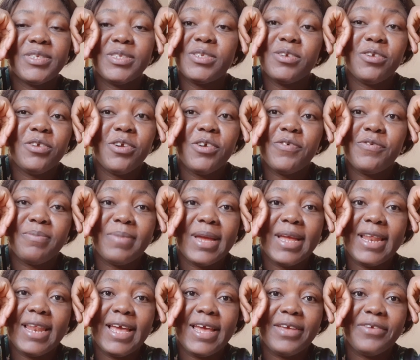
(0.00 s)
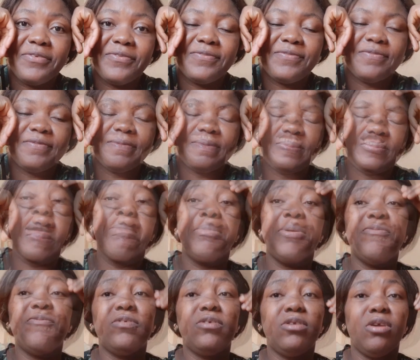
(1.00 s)
Story of my life. I'm
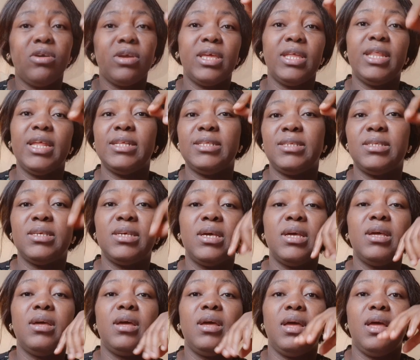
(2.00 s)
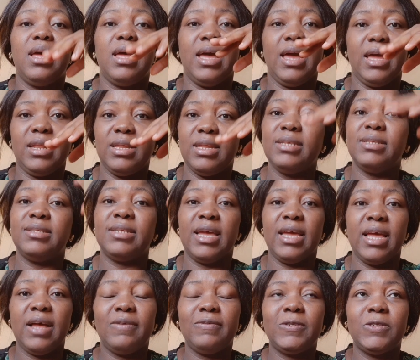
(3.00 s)
even lucky that at least I
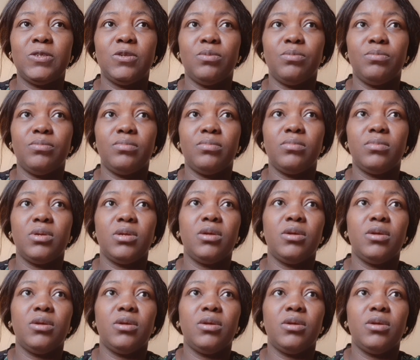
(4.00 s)
have some